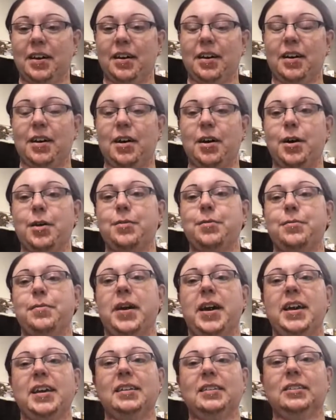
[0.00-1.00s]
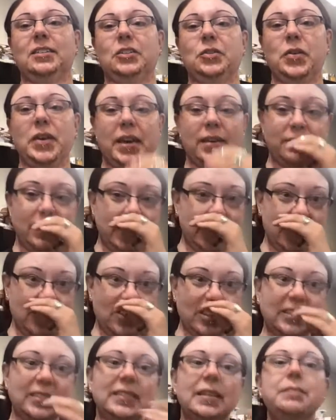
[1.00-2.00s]
All right. So again, Vicki,
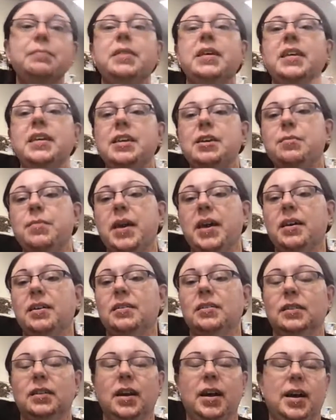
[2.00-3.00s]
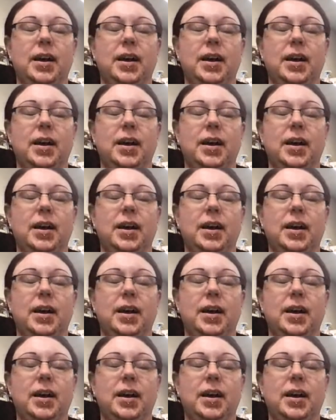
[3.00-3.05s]
just send me email